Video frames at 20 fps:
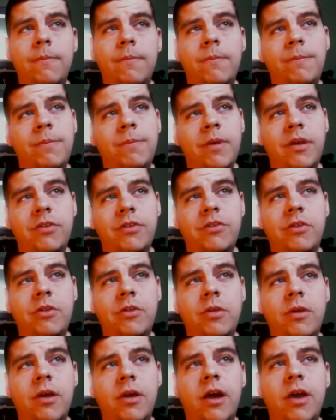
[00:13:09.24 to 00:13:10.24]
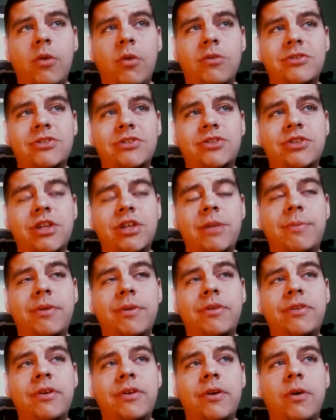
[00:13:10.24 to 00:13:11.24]
basically I will sleep
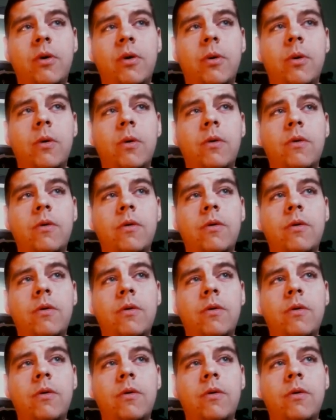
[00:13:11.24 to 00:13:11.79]
until